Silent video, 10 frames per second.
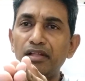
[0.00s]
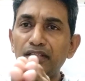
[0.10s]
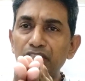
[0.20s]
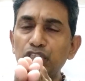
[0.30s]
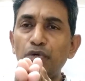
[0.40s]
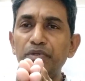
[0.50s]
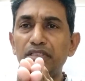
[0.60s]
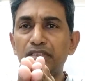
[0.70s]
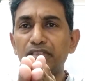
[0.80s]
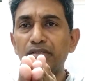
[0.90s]
That's how it
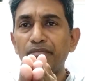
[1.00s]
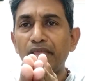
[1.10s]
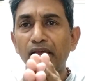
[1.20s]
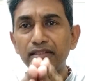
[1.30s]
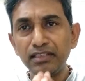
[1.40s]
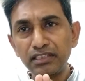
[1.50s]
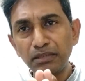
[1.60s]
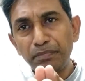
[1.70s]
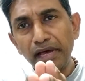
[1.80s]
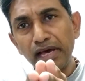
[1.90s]
is. And this is a
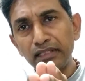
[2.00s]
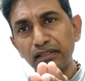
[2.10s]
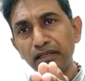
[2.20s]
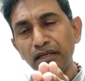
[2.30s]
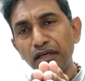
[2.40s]
path